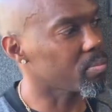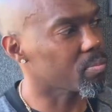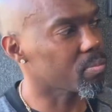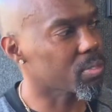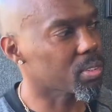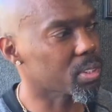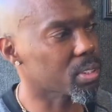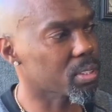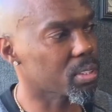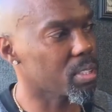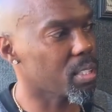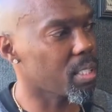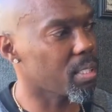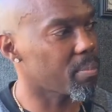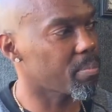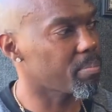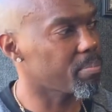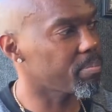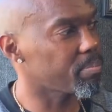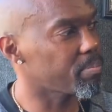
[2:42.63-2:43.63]

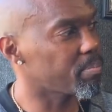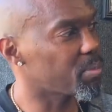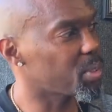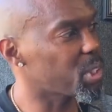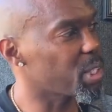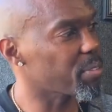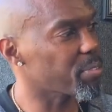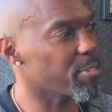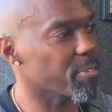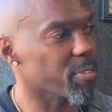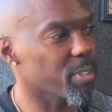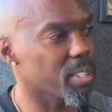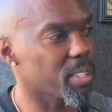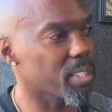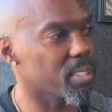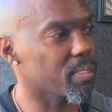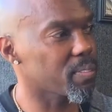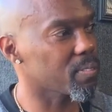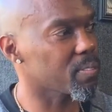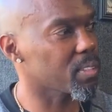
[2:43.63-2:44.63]
Some
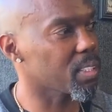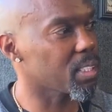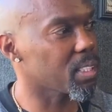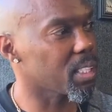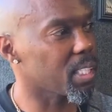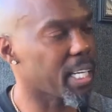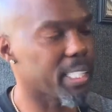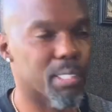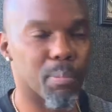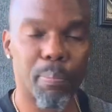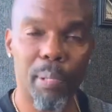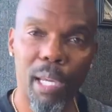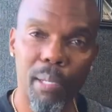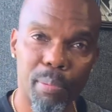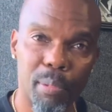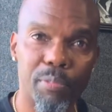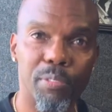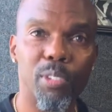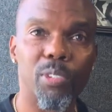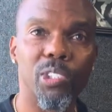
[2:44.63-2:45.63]
different. It has a pay
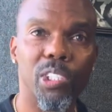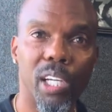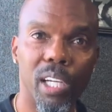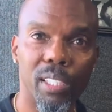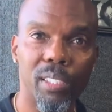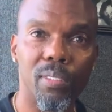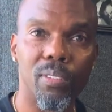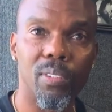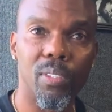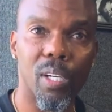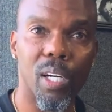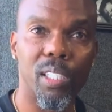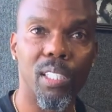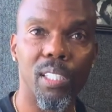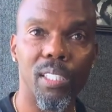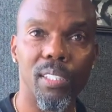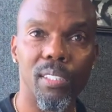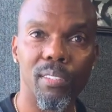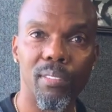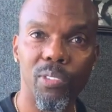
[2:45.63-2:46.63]
per view channel, so I
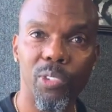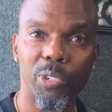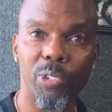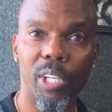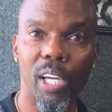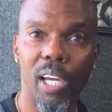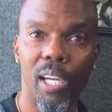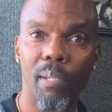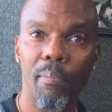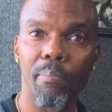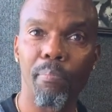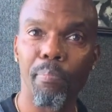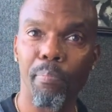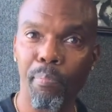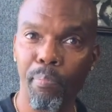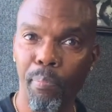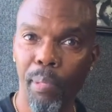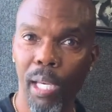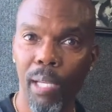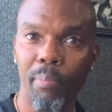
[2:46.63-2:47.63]
can create
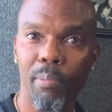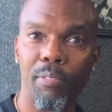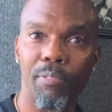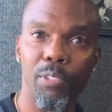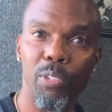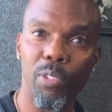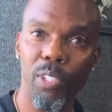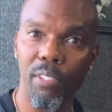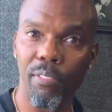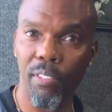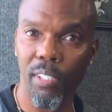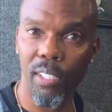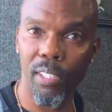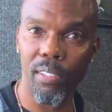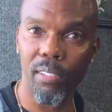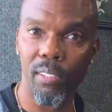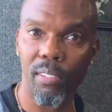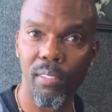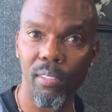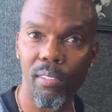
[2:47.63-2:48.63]
pay per view
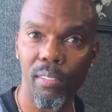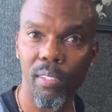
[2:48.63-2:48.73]
events.